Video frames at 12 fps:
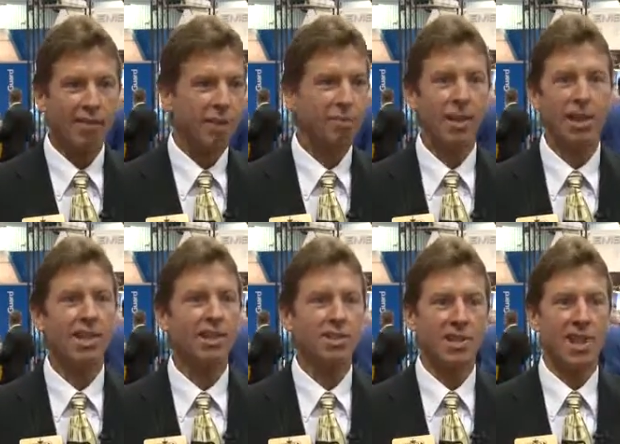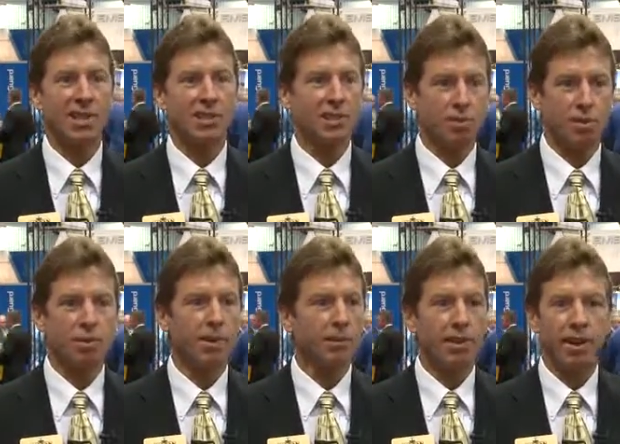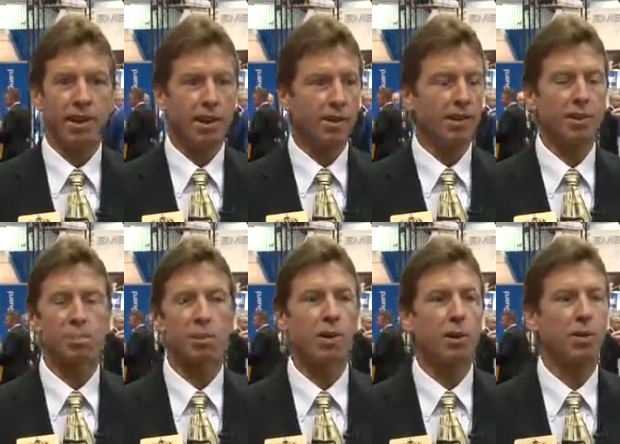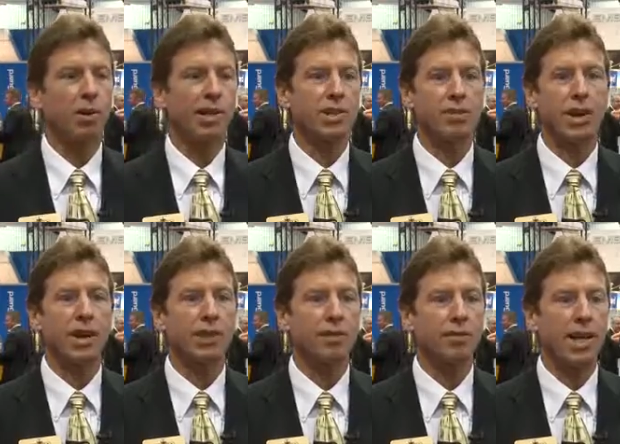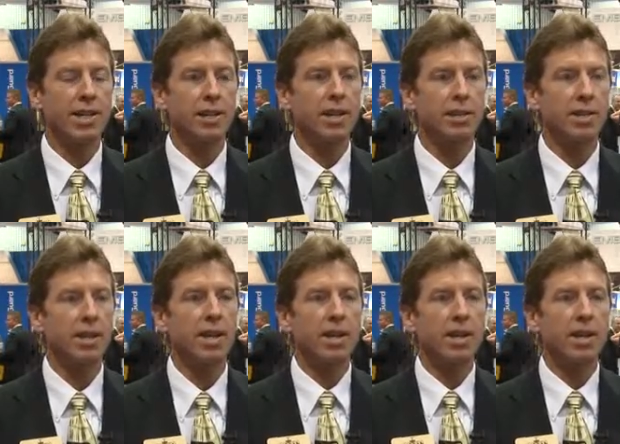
Everybody understands the streaming video and their portable electronic devices.